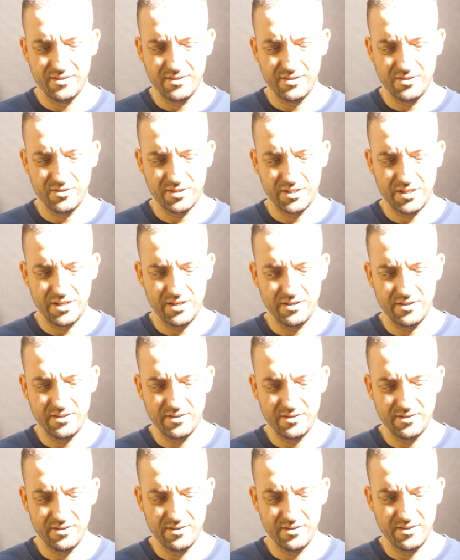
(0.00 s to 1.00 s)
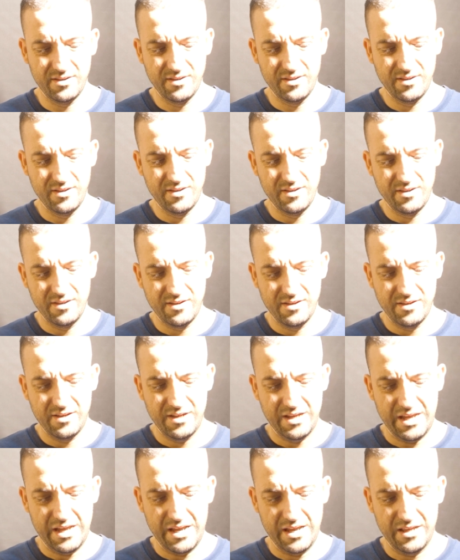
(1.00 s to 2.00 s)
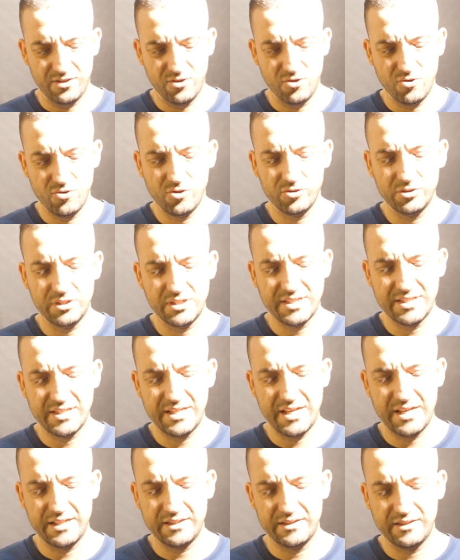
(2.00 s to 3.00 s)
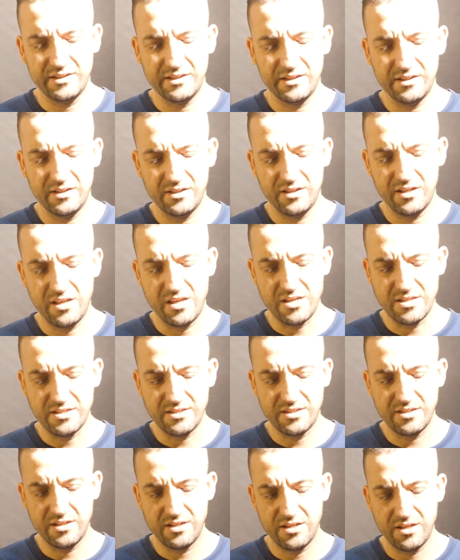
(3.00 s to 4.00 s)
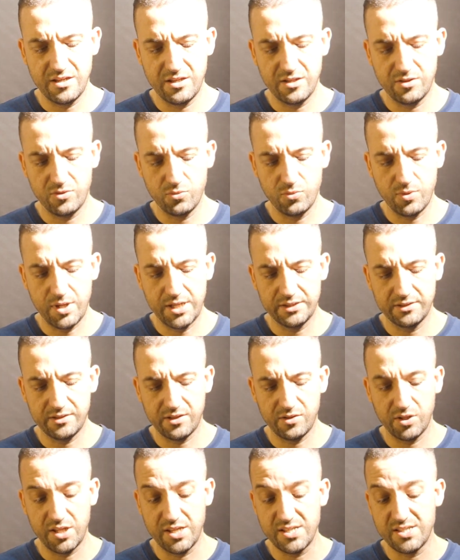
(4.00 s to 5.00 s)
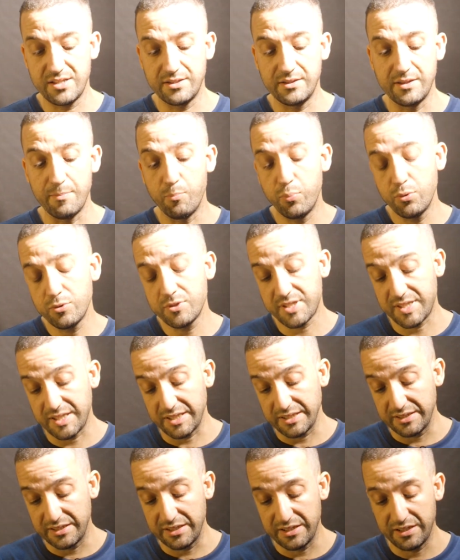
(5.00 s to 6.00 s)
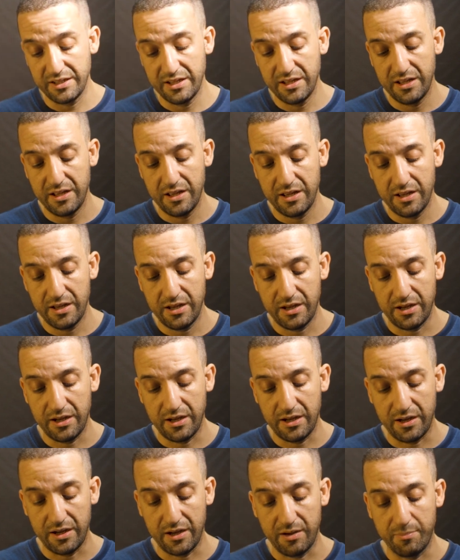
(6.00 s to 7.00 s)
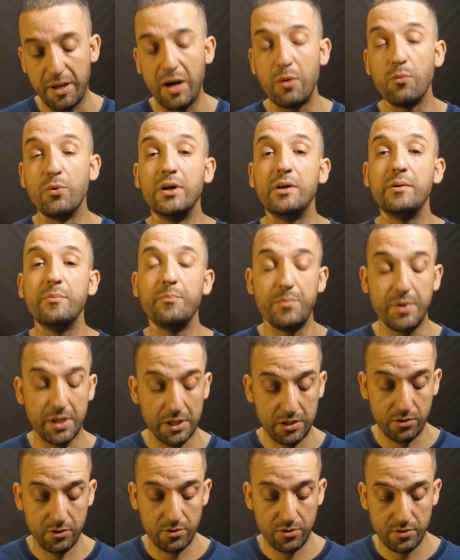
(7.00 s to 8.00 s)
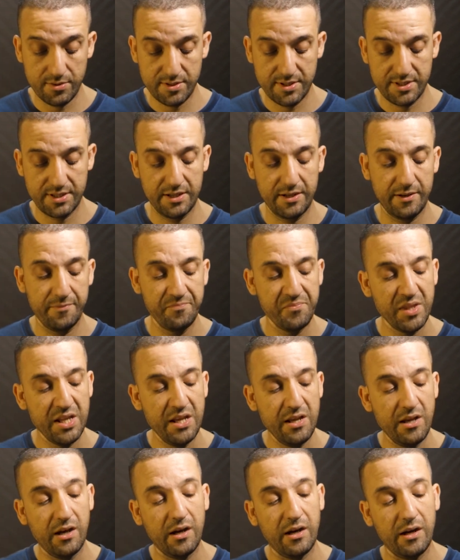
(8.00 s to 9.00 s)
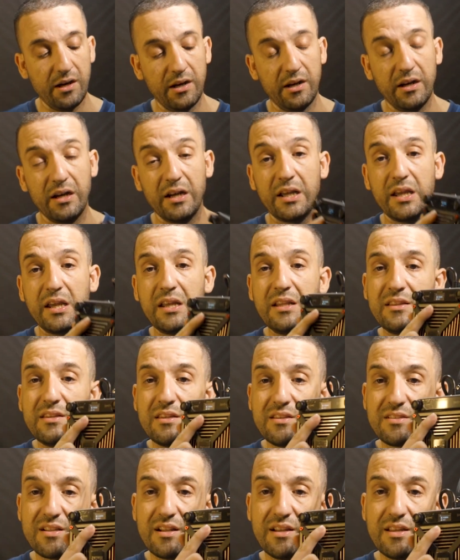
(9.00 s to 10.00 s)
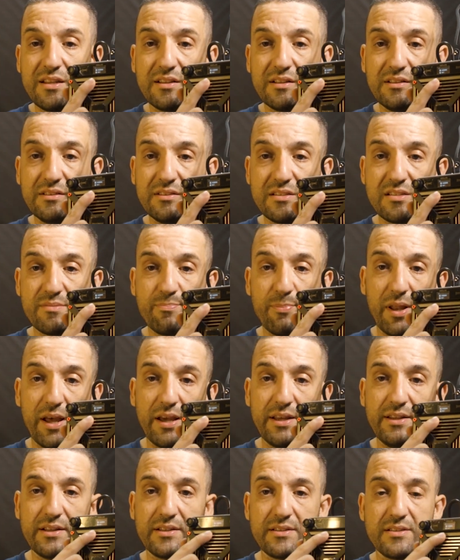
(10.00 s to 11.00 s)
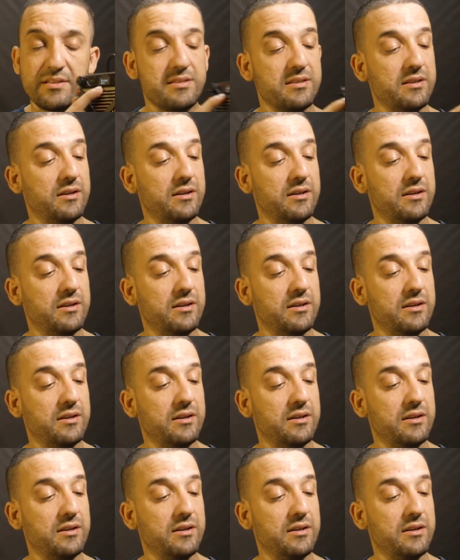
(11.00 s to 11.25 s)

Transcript: Okay. And you notice that is the 200 is the boosted power, because in this little display that is